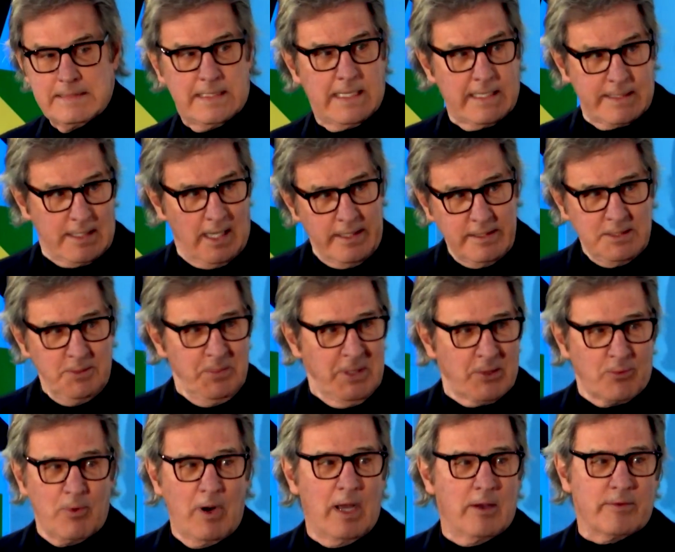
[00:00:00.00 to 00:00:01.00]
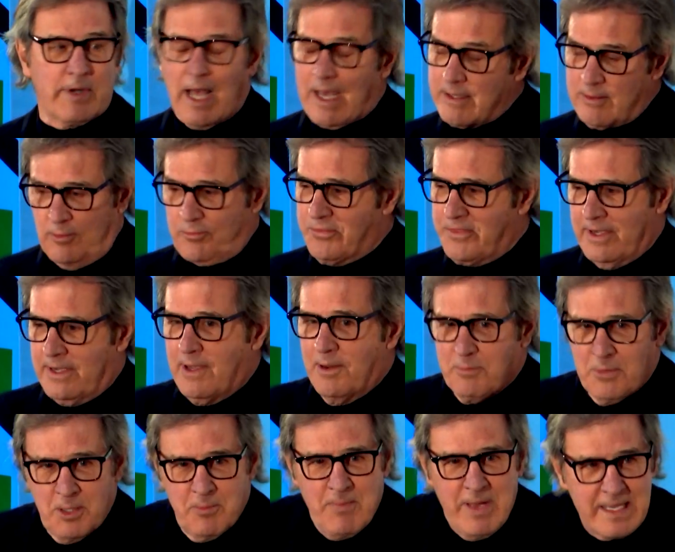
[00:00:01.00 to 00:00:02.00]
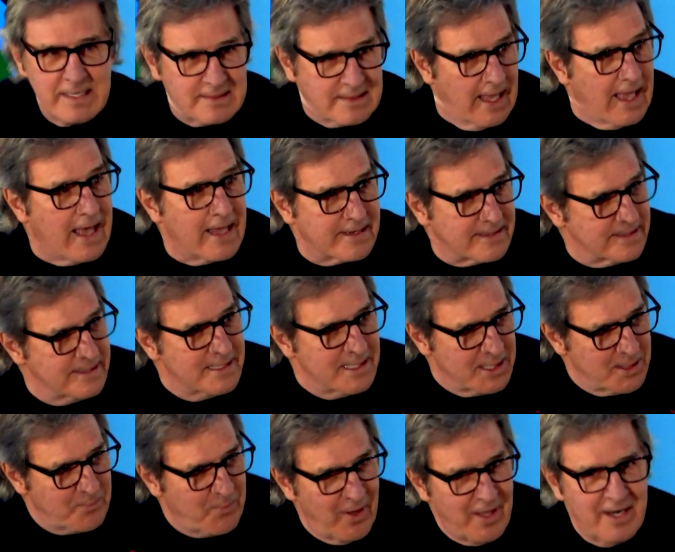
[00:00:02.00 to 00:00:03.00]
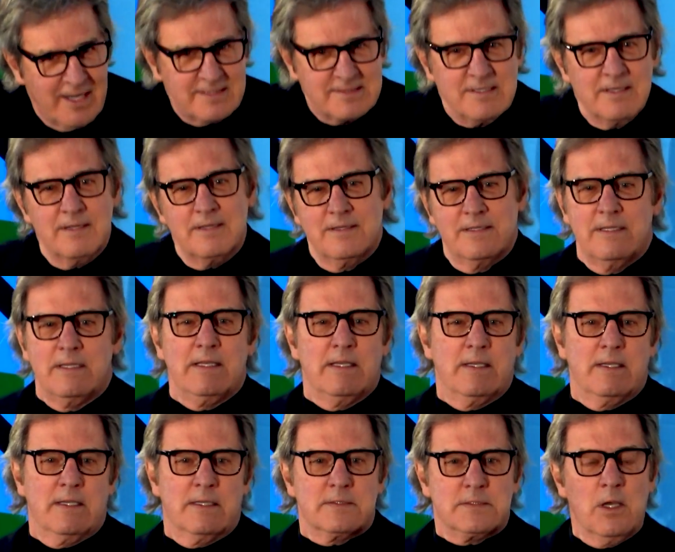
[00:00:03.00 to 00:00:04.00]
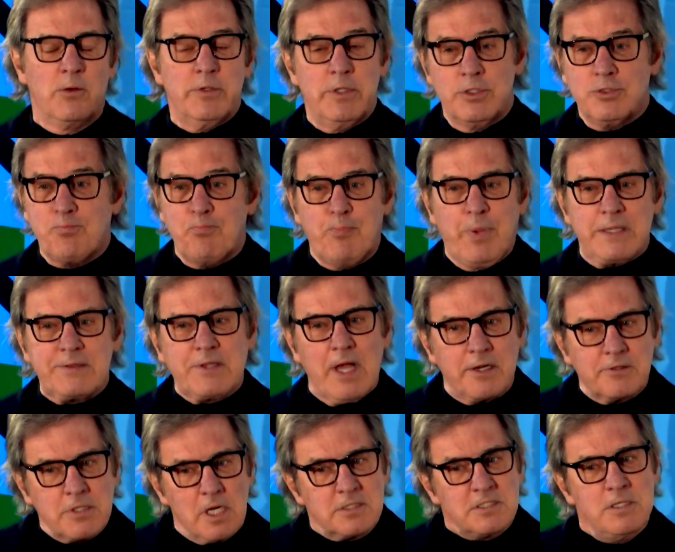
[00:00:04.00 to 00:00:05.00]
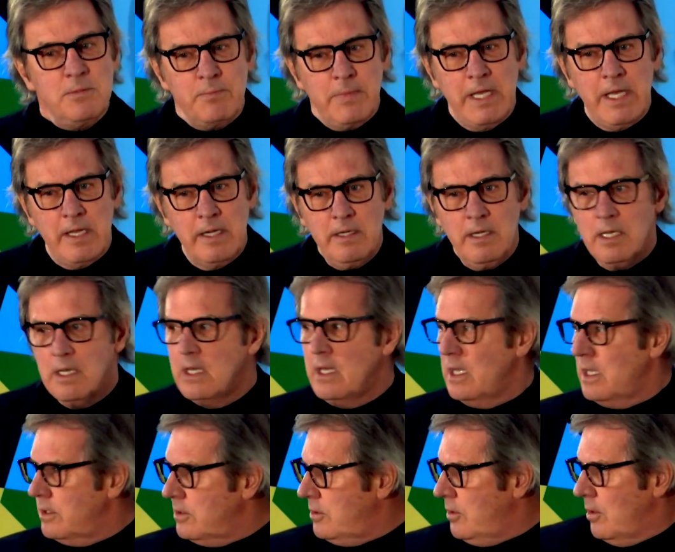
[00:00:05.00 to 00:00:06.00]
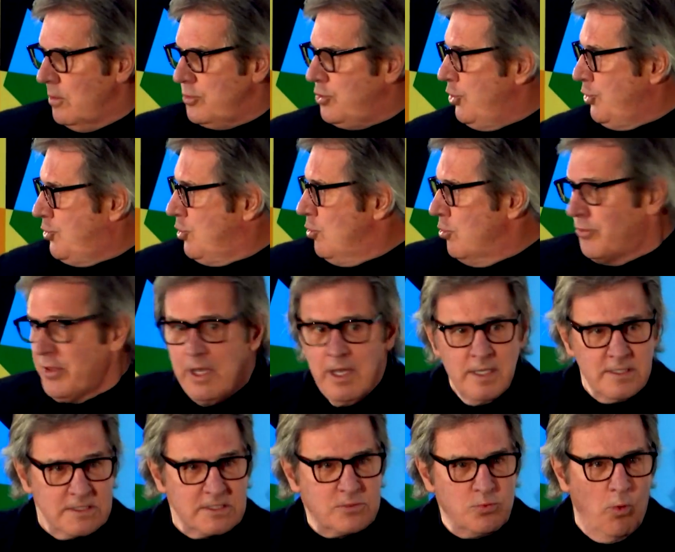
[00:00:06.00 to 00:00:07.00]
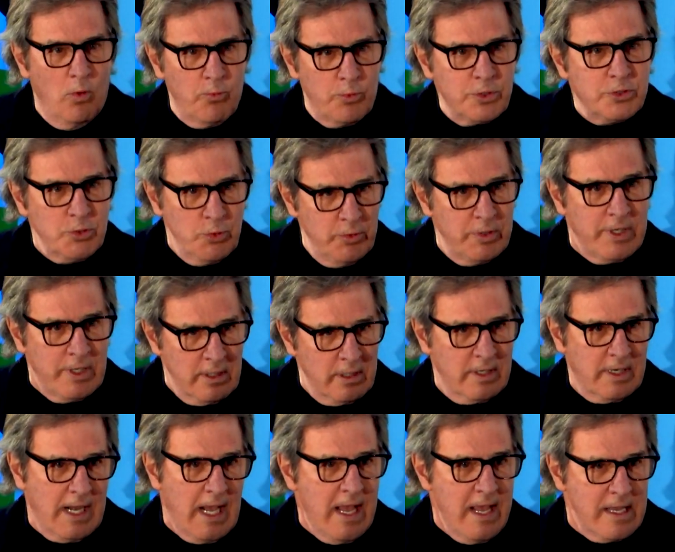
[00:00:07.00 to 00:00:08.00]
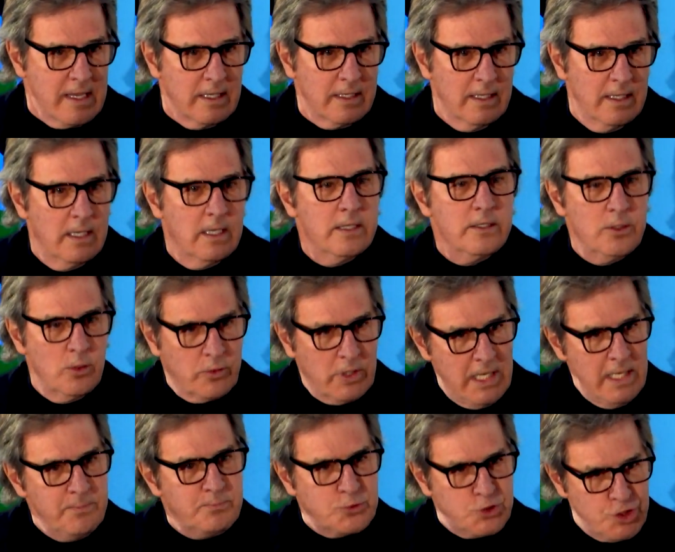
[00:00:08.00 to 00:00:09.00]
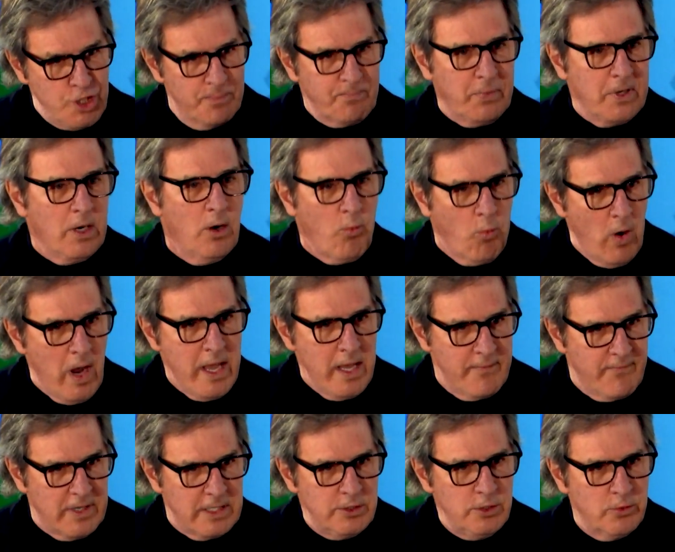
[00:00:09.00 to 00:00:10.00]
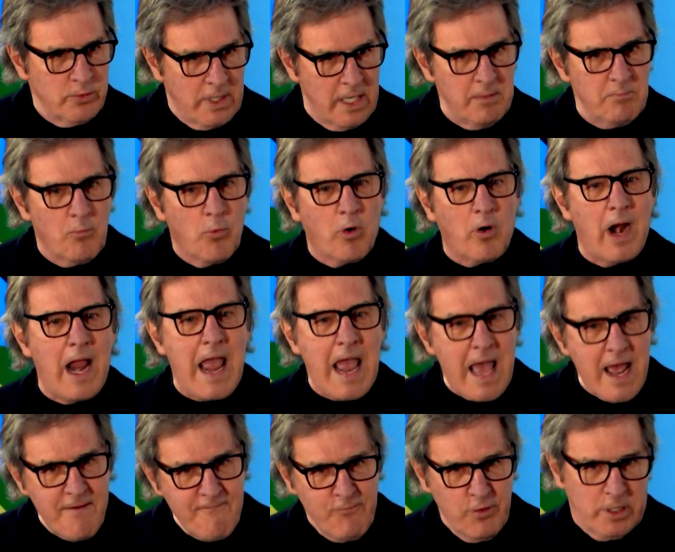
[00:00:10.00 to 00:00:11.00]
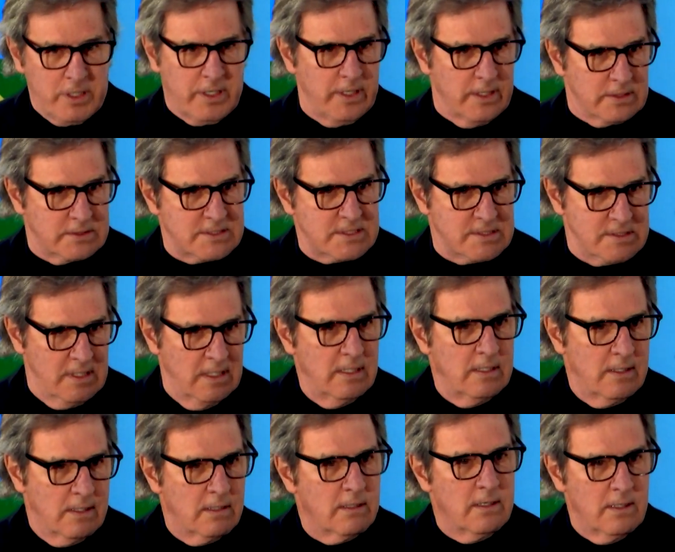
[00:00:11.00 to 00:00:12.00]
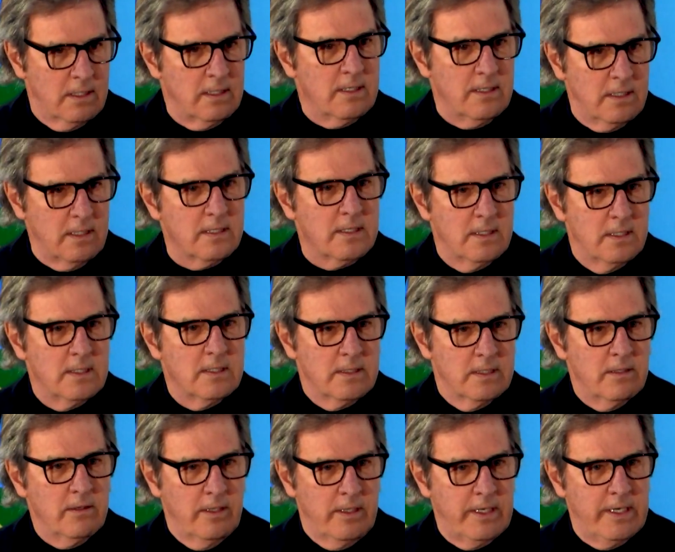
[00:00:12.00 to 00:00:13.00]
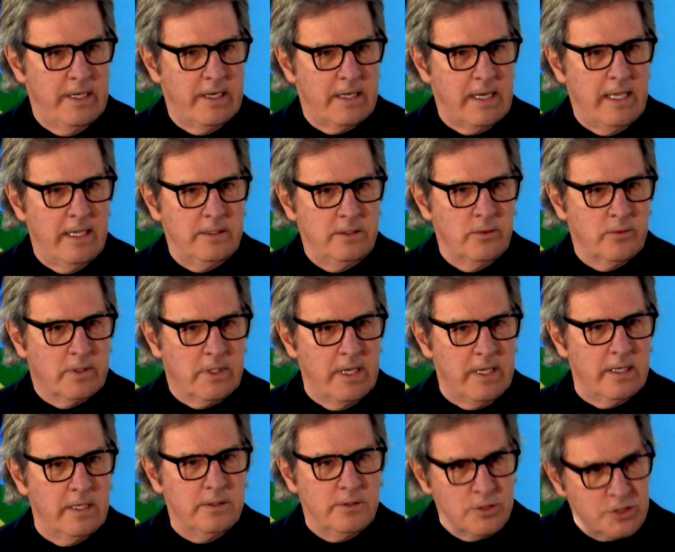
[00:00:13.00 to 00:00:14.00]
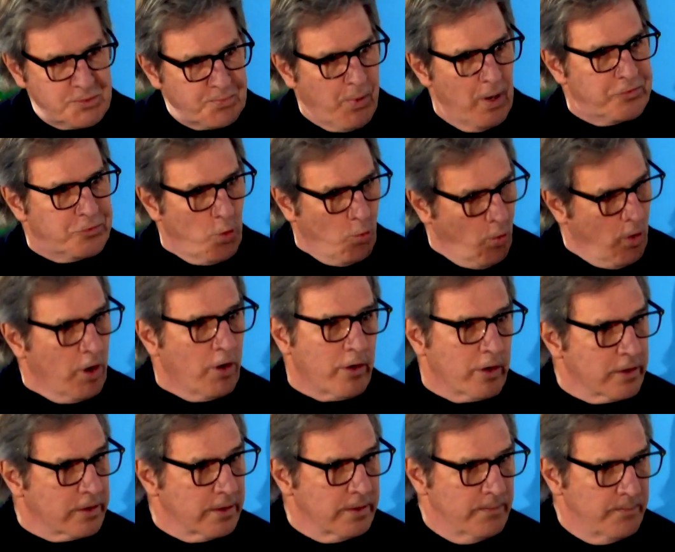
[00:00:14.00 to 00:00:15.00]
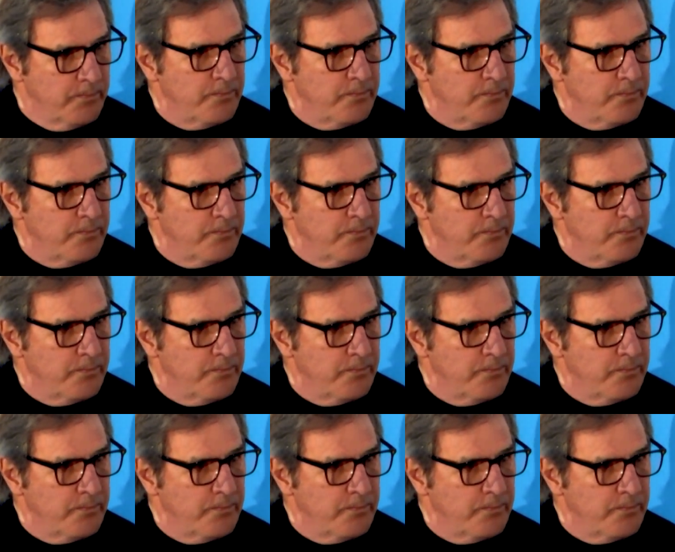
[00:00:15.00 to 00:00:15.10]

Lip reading: I'd like to be around. I don't think I'm going to make that. But it's a but that doesn't mean you do this, what we're doing here today. You keep chipping away at it. You get more advocates on it, and you spread the word.